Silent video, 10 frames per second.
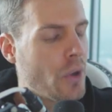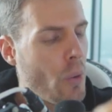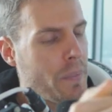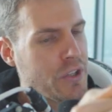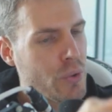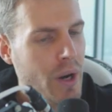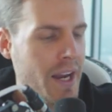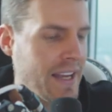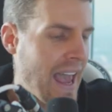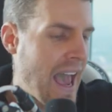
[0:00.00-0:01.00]
Don't be
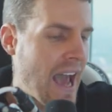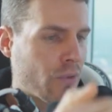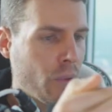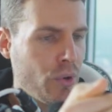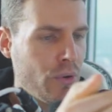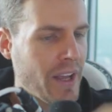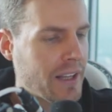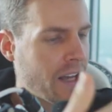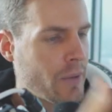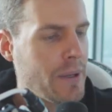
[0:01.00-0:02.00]
trying to add or remove.
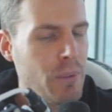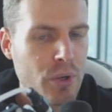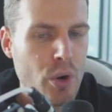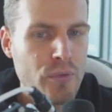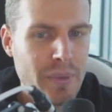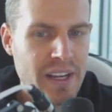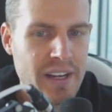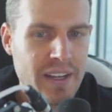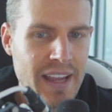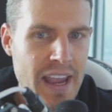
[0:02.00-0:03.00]
Like a lot of people go from
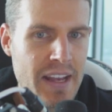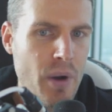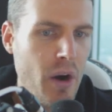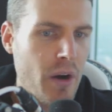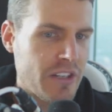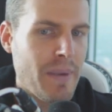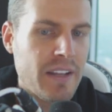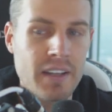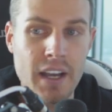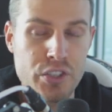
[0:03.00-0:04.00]
eating candy bars and a
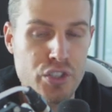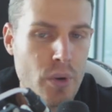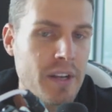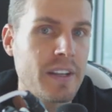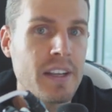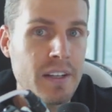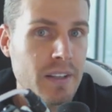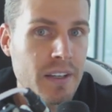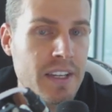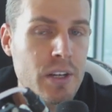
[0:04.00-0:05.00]
bad diet straight
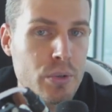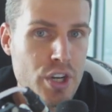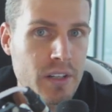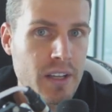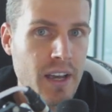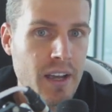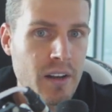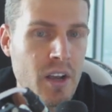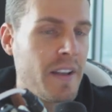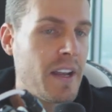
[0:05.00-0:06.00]
into a ketogenic
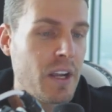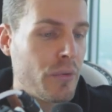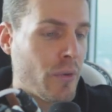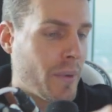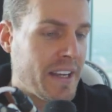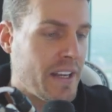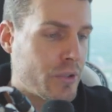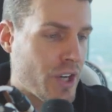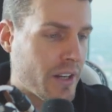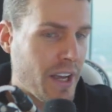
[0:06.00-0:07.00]
diet. And then they go from a
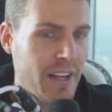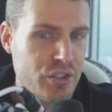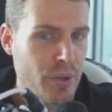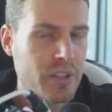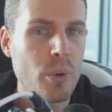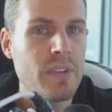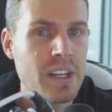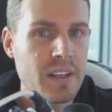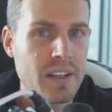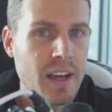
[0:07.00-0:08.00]
ketogenic diet straight into a
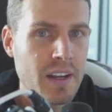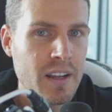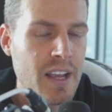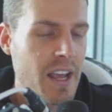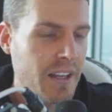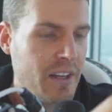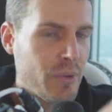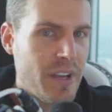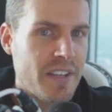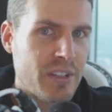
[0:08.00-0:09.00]
vegan diet. And then they
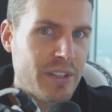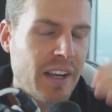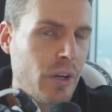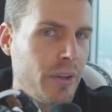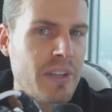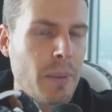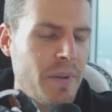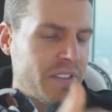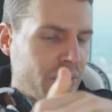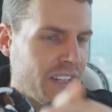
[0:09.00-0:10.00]
do this and they're taking all these
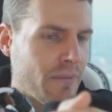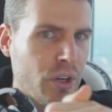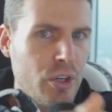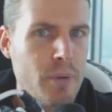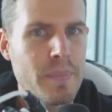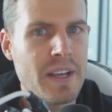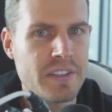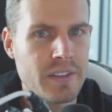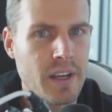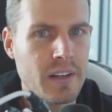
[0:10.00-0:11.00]
supplements. There's never a good
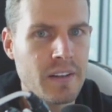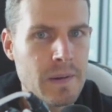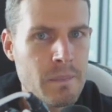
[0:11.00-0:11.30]
baseline.